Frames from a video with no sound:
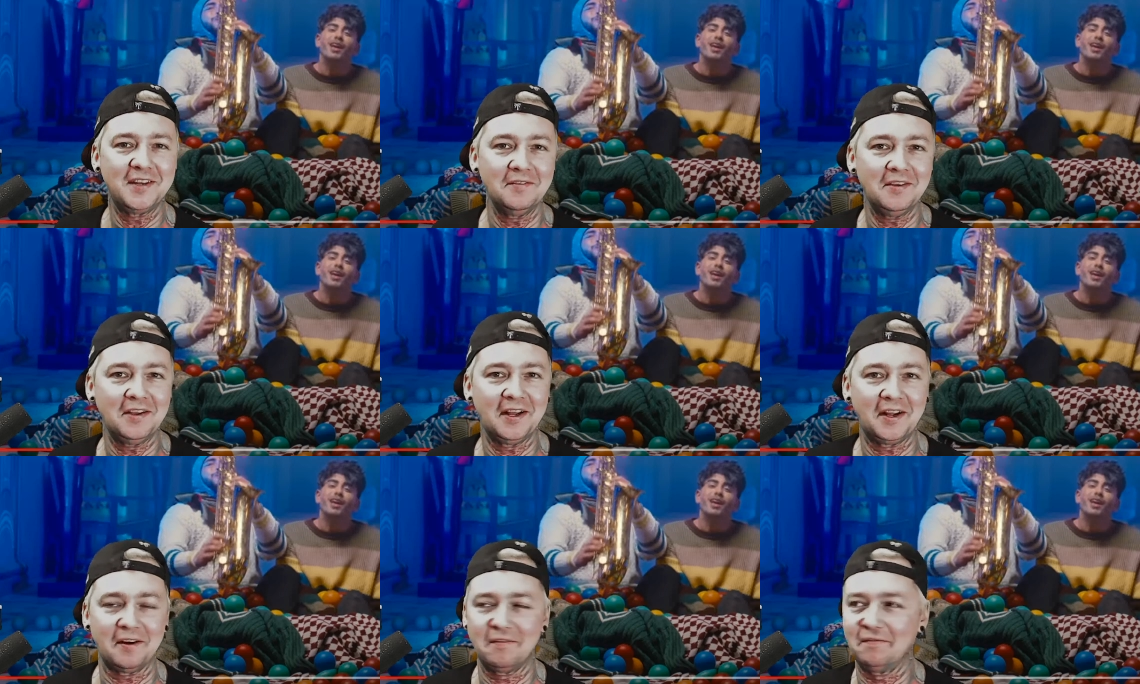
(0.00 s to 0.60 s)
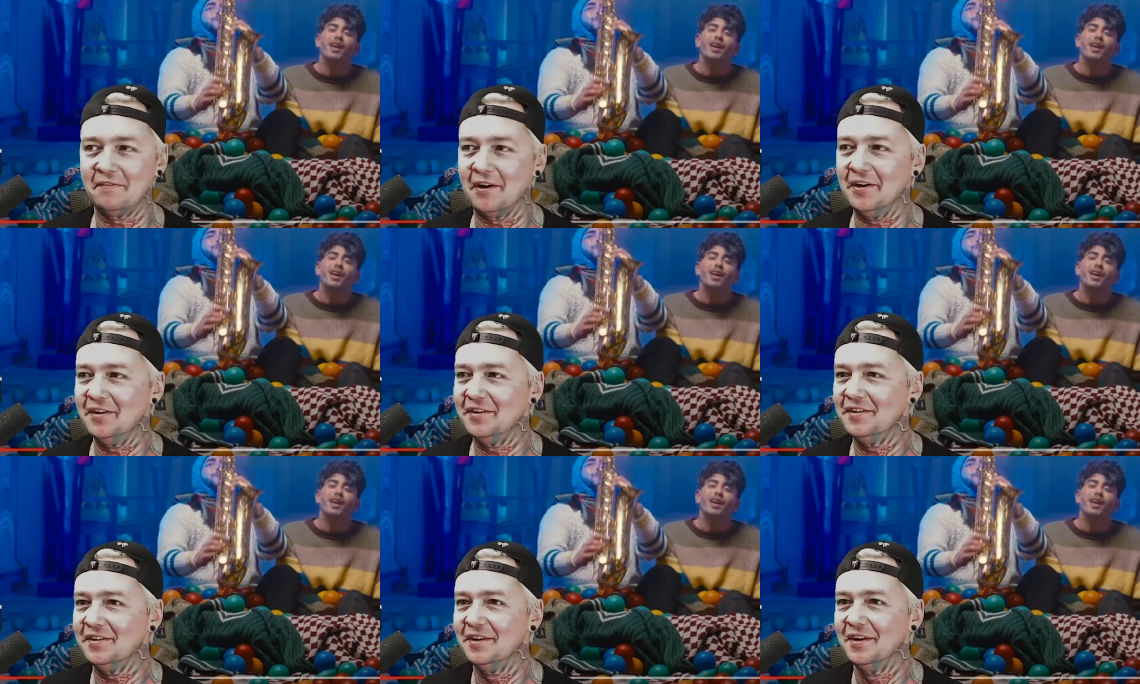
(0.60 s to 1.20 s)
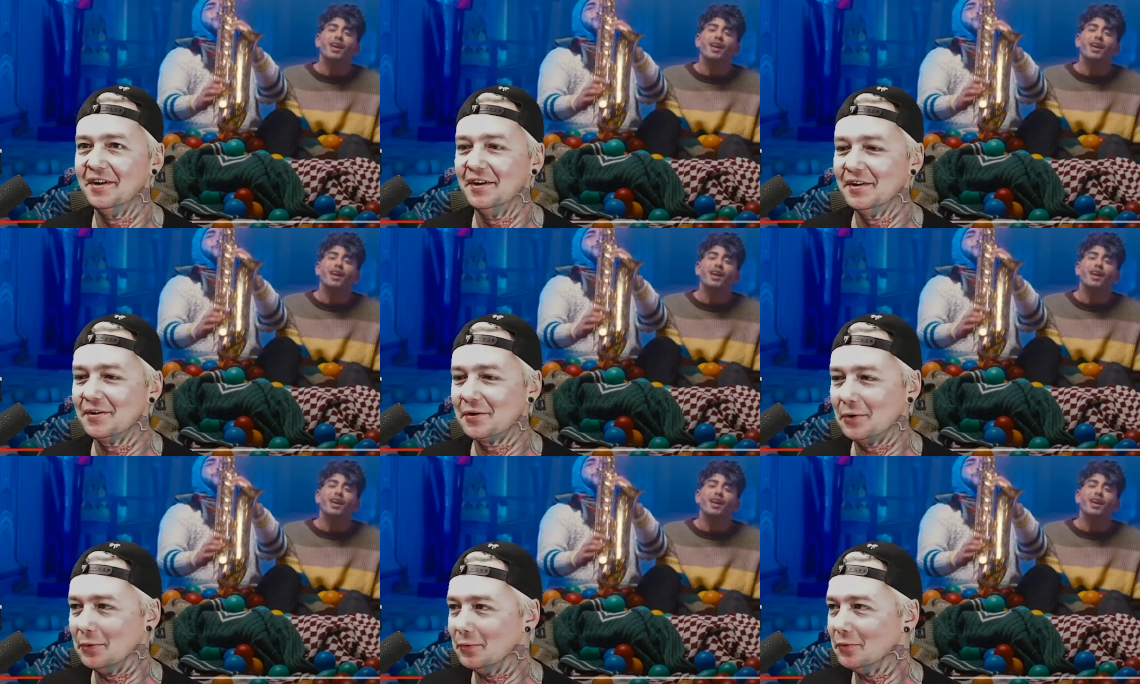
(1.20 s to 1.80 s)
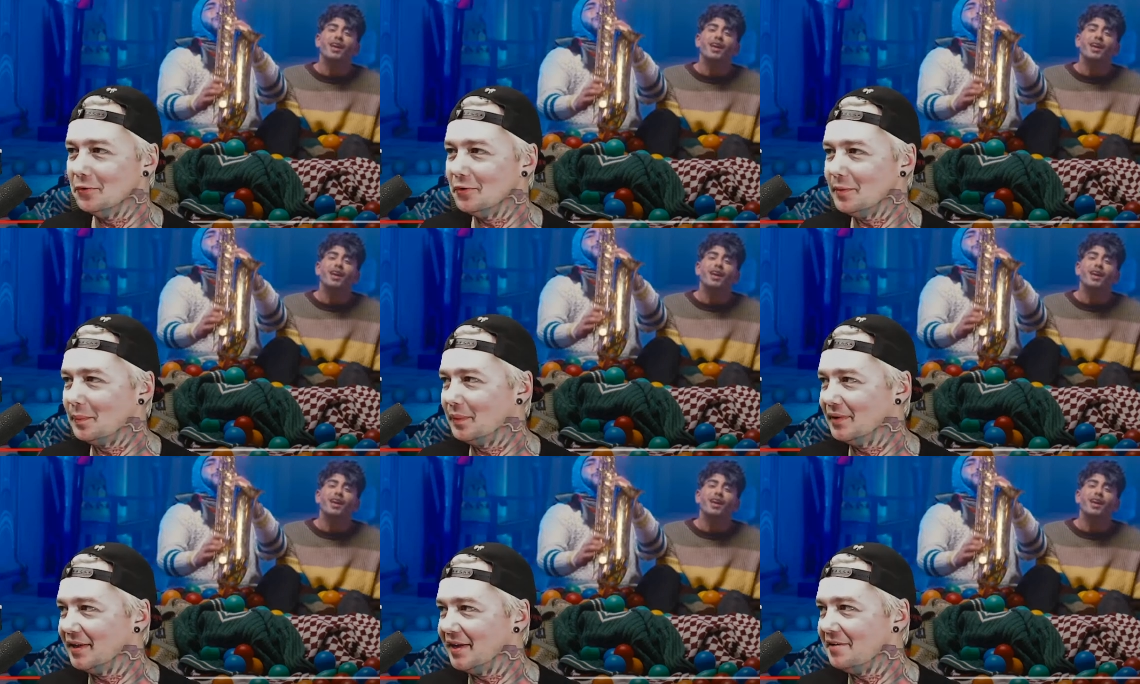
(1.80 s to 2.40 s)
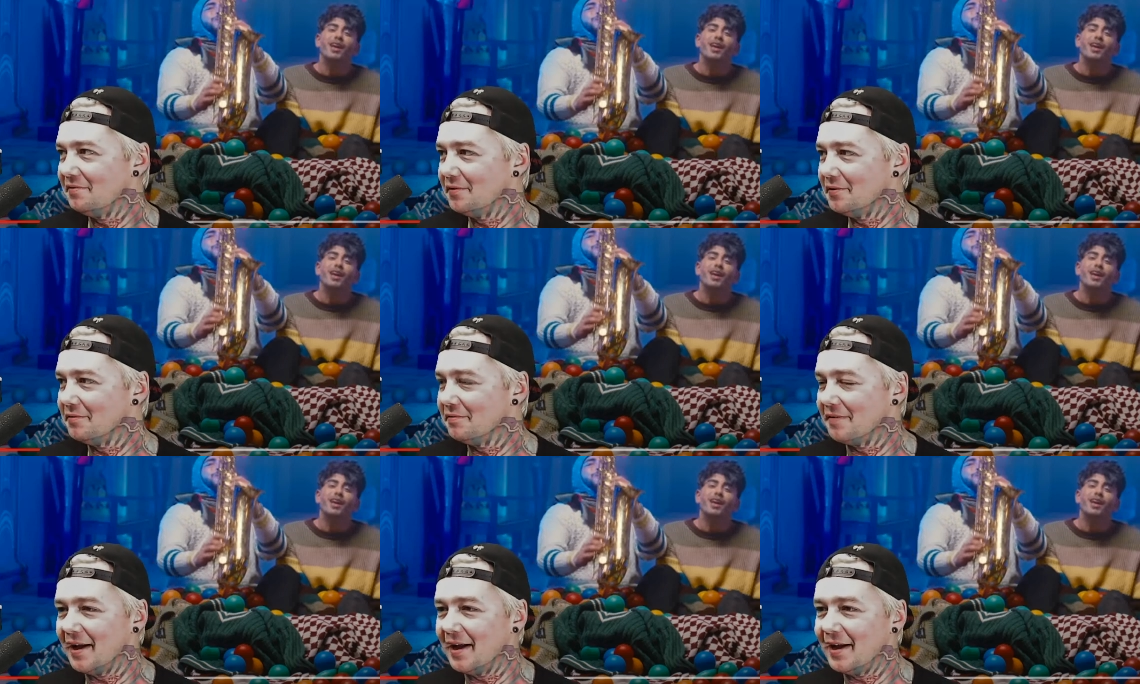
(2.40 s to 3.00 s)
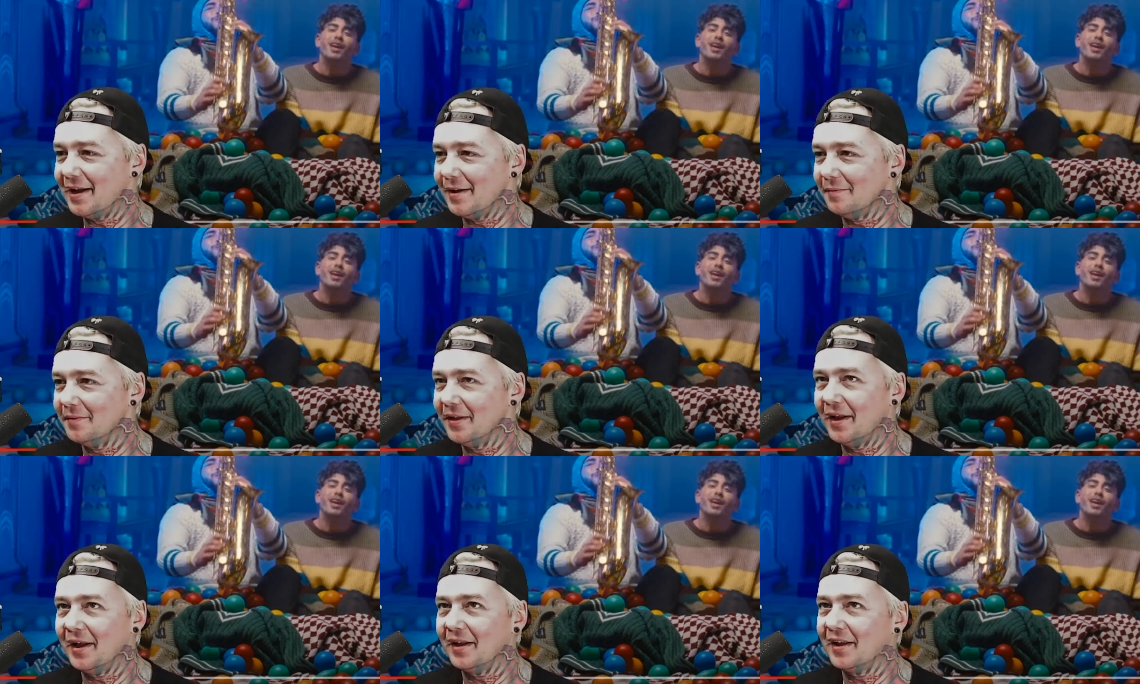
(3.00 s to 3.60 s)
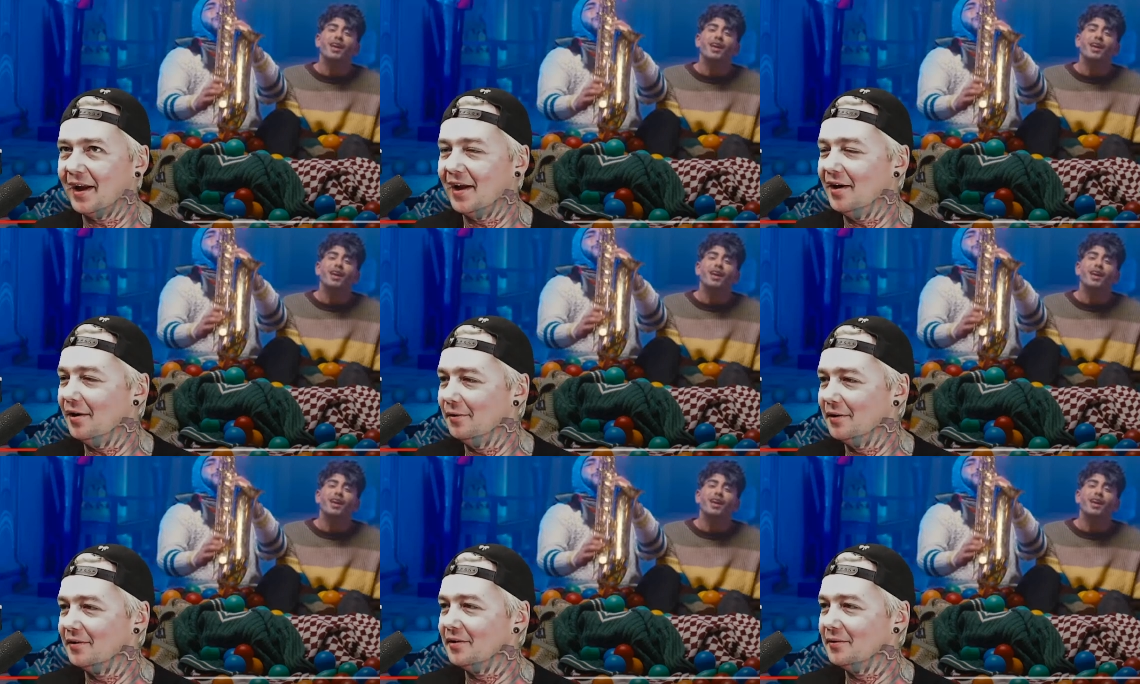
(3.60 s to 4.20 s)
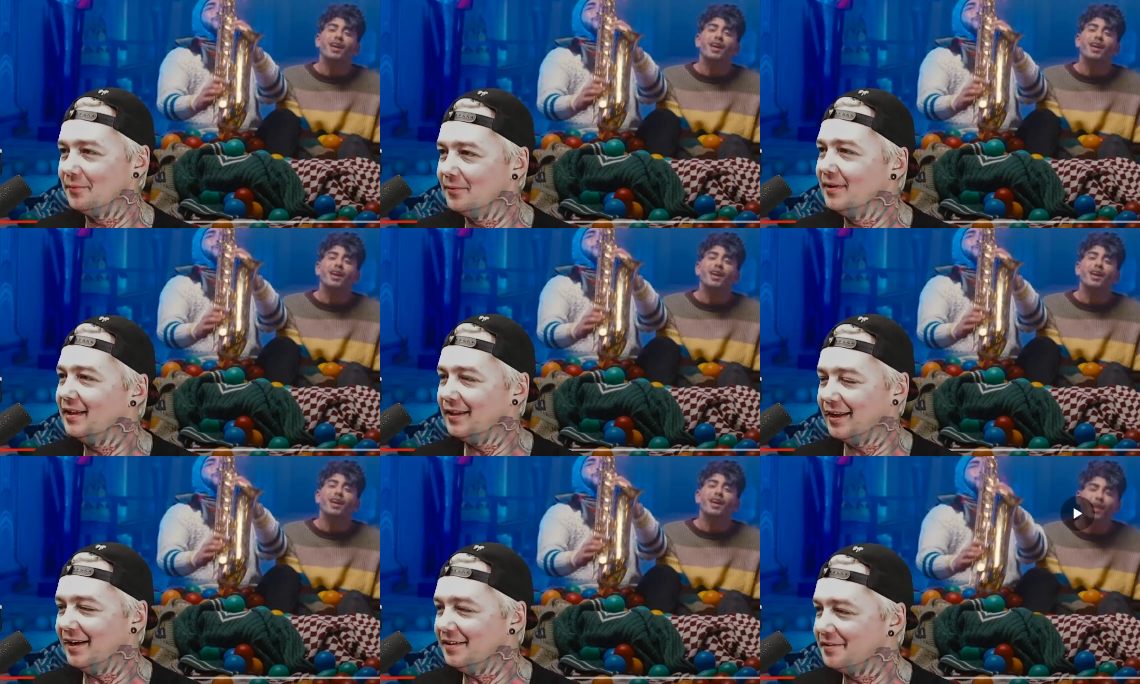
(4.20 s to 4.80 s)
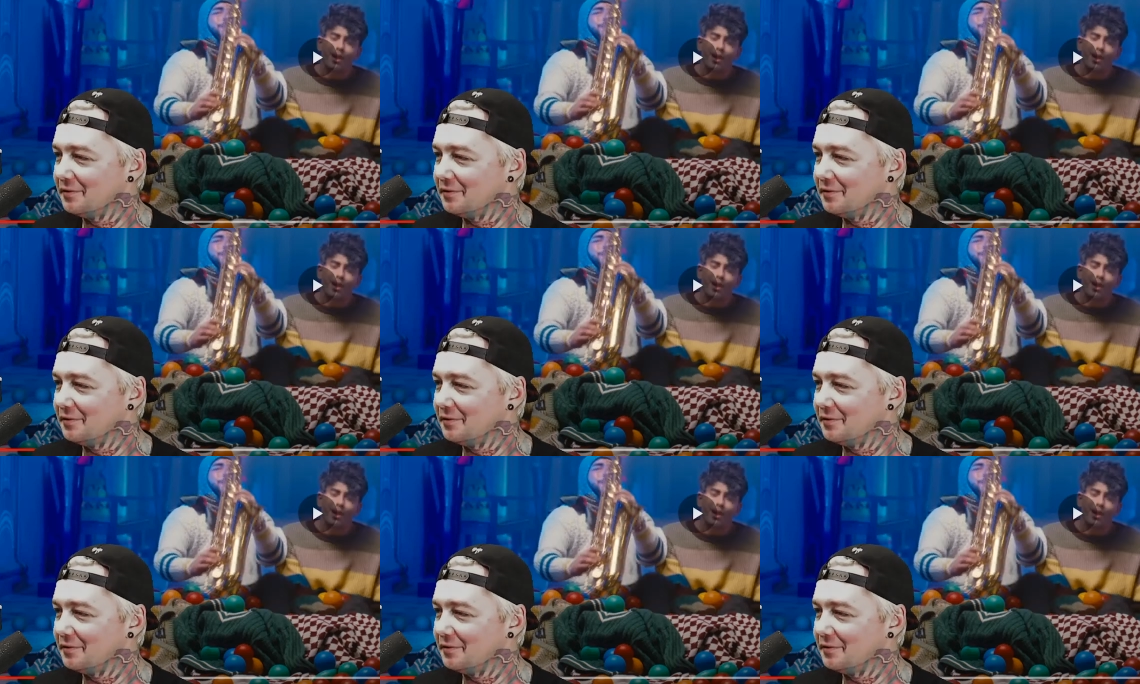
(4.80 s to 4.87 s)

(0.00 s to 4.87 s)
Speaker 1: it like a fun, cool, playful vibe. I, I already really like this